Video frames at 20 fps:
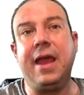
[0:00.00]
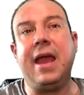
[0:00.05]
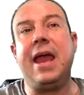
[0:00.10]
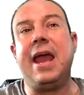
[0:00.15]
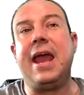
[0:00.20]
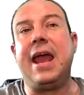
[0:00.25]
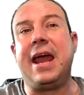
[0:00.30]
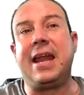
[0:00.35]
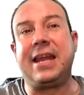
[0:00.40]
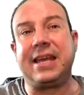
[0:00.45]

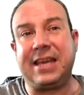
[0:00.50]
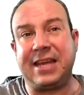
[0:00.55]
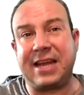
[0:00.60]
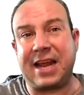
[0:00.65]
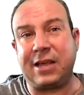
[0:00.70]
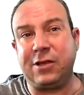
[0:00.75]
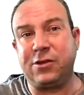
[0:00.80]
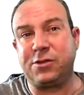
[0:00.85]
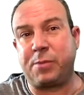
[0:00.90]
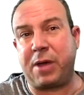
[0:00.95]
And again, I
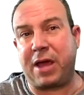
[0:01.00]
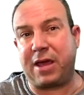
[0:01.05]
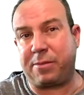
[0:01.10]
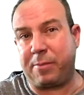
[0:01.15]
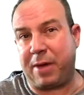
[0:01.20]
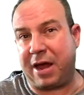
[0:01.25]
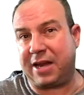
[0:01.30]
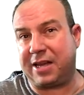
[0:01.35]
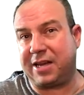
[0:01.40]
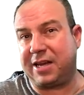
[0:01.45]
use
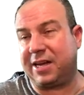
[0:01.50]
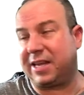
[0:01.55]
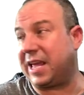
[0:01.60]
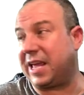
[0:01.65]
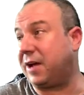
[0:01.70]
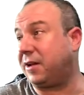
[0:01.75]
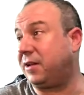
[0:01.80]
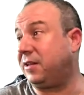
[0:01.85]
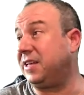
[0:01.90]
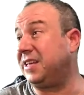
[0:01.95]
Mathematica to
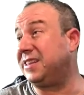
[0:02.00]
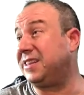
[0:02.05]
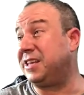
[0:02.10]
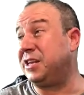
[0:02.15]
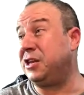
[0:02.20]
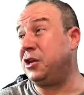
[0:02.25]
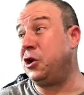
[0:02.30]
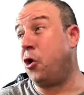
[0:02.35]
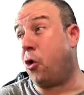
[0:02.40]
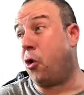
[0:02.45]
calculate the
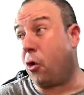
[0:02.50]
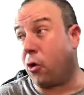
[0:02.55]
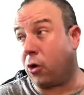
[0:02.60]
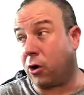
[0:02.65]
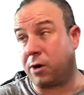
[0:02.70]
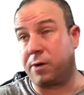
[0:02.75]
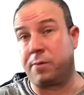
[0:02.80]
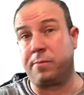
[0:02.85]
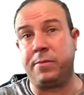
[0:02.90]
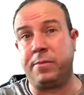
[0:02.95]

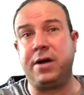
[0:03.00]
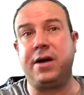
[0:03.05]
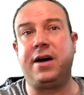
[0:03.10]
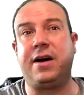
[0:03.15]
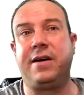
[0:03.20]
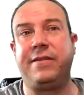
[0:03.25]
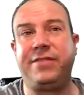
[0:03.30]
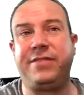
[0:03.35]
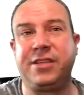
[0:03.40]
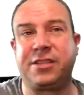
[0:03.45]
norm
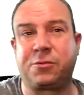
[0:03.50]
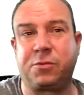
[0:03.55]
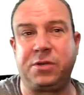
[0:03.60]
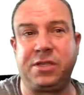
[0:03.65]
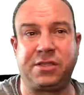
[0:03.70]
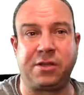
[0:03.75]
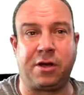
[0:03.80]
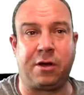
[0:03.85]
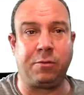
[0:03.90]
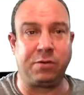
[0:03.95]
of this
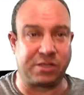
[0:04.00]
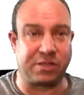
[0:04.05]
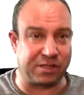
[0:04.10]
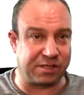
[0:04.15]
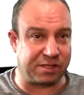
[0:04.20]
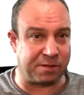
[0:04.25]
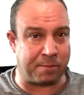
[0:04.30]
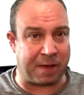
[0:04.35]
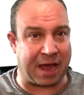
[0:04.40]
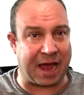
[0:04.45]
result, which is
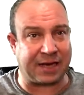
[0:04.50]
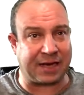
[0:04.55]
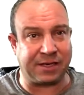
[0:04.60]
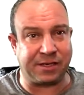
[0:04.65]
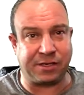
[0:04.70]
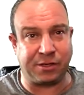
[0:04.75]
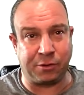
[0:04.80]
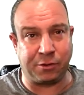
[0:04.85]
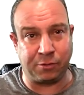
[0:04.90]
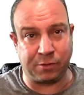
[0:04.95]
the
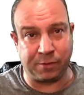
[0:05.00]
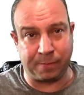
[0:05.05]
magnitude.